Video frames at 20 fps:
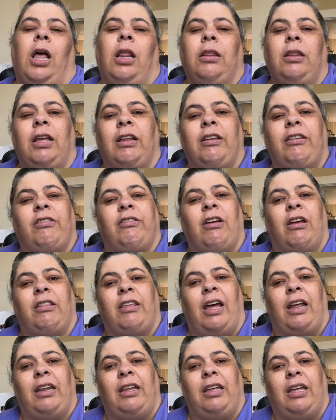Let's stop
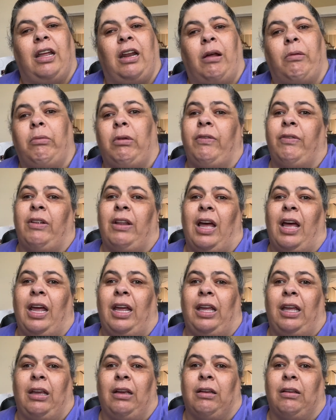that again. I'm leaving that
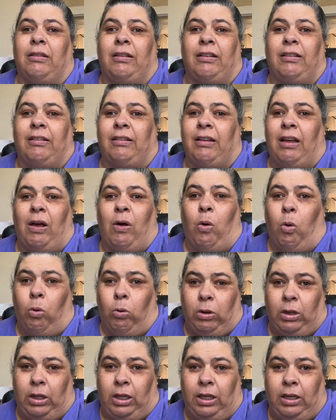in because it's not
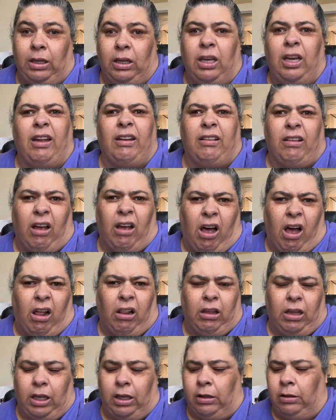holy. It's
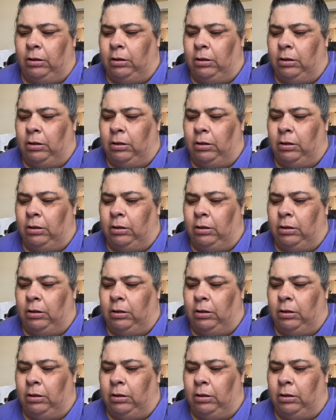Ollie.